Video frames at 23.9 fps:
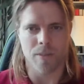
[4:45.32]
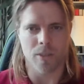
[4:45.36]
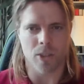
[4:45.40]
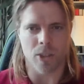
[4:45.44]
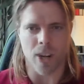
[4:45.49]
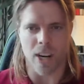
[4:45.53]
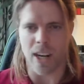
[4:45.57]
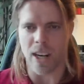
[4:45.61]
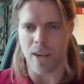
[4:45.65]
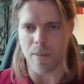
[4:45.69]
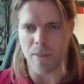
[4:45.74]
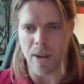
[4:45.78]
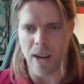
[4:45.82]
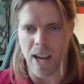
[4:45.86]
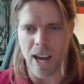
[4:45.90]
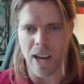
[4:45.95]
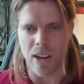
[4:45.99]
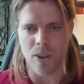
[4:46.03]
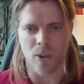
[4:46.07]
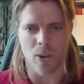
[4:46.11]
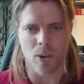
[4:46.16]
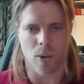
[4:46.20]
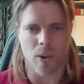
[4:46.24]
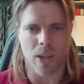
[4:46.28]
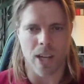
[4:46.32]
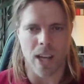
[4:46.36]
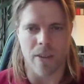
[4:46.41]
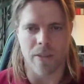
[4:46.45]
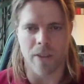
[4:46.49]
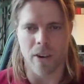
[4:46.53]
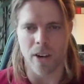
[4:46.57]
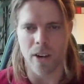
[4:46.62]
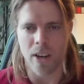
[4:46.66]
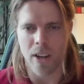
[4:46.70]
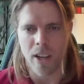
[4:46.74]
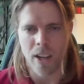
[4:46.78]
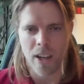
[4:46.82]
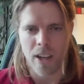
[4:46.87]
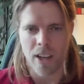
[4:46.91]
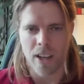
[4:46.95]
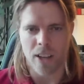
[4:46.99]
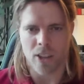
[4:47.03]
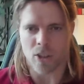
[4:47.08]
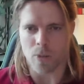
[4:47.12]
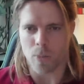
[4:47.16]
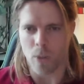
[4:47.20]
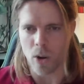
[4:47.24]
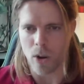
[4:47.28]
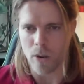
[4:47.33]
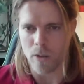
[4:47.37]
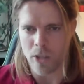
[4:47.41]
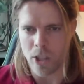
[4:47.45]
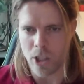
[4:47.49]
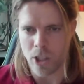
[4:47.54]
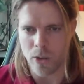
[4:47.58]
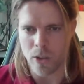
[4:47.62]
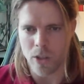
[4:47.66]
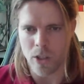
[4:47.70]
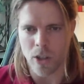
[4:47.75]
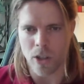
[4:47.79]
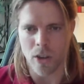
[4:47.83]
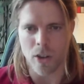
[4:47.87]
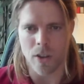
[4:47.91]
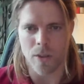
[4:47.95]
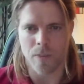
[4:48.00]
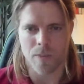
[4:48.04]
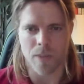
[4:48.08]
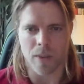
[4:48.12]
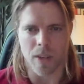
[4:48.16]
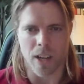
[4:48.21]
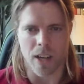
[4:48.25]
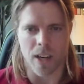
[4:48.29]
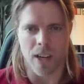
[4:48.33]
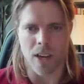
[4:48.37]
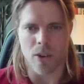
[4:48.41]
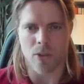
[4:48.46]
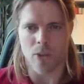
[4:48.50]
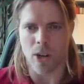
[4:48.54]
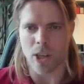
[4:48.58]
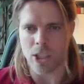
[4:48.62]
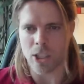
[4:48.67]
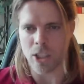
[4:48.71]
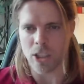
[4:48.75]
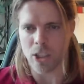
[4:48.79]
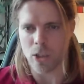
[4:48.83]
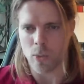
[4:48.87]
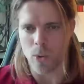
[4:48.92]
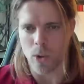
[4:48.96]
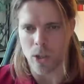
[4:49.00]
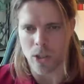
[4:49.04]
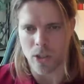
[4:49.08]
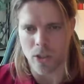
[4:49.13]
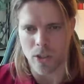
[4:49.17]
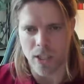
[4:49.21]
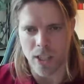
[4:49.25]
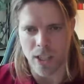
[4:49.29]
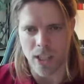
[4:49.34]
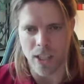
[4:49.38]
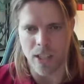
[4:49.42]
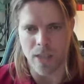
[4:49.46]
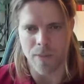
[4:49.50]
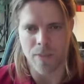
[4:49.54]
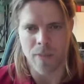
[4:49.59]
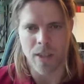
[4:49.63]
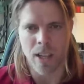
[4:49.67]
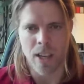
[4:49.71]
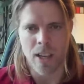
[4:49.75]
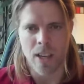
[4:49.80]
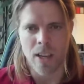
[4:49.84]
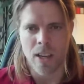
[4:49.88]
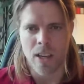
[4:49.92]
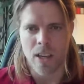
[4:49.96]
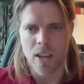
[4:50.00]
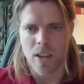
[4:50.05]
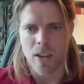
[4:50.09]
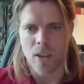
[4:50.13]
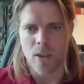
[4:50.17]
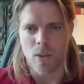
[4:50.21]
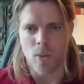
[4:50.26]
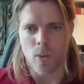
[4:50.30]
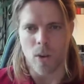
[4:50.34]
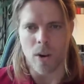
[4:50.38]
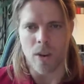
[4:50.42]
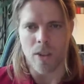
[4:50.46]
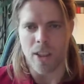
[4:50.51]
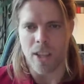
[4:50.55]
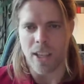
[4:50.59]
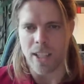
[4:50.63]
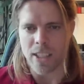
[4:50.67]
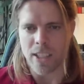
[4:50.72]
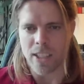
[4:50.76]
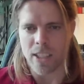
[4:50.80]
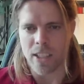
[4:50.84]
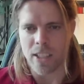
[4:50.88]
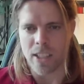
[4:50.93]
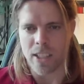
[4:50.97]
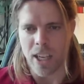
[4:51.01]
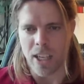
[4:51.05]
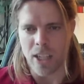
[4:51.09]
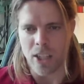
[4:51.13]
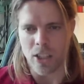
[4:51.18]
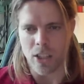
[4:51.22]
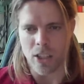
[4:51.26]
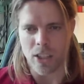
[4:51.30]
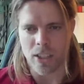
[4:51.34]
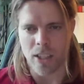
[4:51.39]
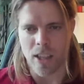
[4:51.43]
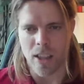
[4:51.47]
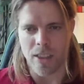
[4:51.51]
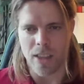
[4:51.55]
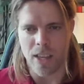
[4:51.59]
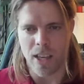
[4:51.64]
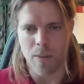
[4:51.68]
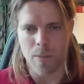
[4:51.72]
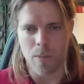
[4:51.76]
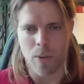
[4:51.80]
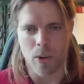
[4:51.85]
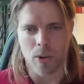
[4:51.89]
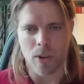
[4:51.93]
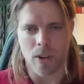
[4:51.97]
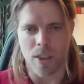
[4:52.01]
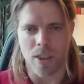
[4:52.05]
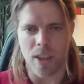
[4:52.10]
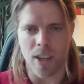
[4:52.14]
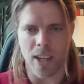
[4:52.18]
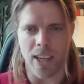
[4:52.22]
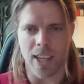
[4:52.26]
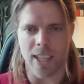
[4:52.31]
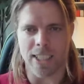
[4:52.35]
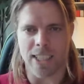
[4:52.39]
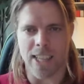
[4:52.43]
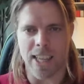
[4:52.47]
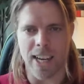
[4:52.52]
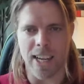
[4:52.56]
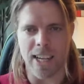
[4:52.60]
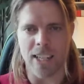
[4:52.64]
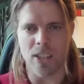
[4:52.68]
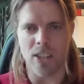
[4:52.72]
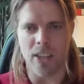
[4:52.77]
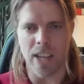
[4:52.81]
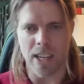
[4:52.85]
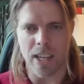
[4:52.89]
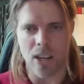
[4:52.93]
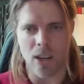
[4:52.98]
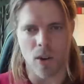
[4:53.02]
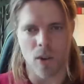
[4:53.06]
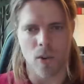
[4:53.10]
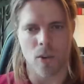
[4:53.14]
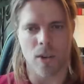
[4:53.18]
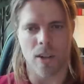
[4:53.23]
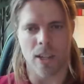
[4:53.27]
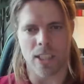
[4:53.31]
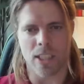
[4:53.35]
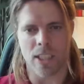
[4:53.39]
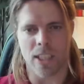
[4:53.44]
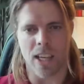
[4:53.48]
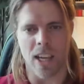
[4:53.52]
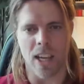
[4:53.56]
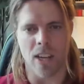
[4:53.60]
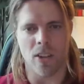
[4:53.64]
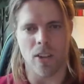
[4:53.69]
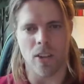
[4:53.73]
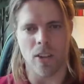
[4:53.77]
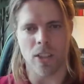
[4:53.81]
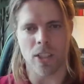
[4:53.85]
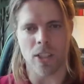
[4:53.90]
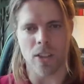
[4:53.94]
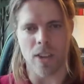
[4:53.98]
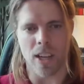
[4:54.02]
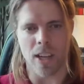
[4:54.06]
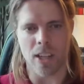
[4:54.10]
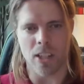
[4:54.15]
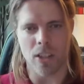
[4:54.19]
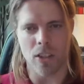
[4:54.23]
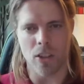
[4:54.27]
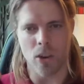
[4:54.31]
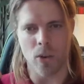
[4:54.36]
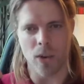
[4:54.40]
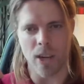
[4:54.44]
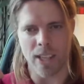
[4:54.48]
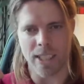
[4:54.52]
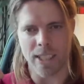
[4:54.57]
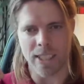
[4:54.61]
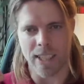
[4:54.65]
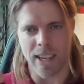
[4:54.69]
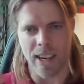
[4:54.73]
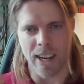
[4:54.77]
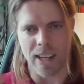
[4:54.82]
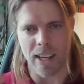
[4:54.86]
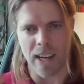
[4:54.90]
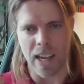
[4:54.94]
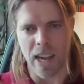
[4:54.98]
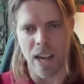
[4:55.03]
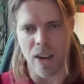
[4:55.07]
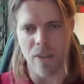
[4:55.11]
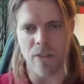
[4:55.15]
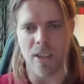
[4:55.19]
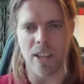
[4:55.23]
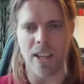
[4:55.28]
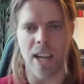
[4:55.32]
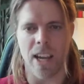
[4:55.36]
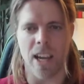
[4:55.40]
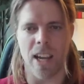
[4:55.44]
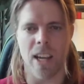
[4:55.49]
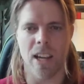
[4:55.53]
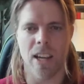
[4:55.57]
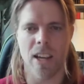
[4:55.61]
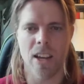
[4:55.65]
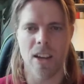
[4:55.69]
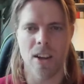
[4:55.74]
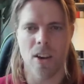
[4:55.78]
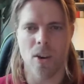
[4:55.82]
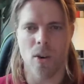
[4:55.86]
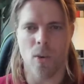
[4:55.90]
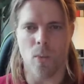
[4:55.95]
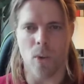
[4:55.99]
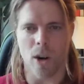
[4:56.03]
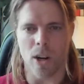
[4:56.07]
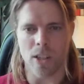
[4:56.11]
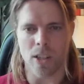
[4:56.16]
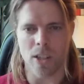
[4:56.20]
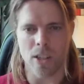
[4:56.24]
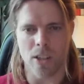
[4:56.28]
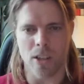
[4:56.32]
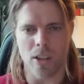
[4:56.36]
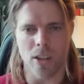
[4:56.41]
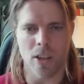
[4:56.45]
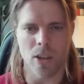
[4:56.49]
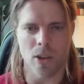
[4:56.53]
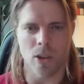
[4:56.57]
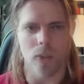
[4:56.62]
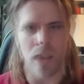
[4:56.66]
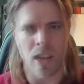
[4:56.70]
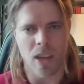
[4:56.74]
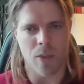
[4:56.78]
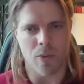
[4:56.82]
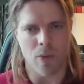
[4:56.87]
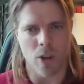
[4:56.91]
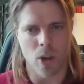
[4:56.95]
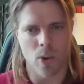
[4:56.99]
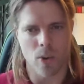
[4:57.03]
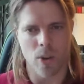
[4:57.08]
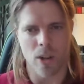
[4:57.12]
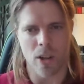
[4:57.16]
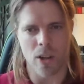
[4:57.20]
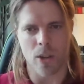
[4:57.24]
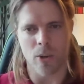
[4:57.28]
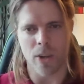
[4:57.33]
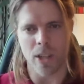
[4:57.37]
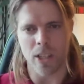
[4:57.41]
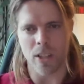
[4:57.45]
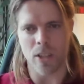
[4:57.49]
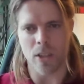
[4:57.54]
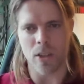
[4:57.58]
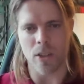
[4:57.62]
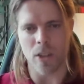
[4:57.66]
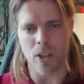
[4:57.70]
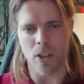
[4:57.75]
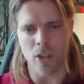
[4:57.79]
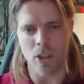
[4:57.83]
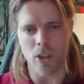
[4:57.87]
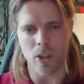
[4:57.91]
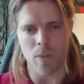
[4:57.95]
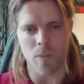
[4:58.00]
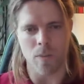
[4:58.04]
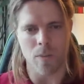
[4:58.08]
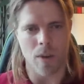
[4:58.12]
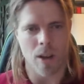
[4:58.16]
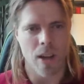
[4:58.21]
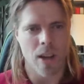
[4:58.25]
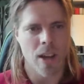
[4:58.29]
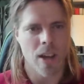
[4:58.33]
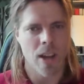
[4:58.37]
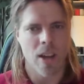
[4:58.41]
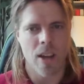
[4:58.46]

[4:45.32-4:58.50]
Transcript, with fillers: training plan or whatever. Smolov Junior, uh, Russian squad routine. One of these schedules. The important thing is that you get on a schedule so that you know exactly every day what to do. If you only go into the gym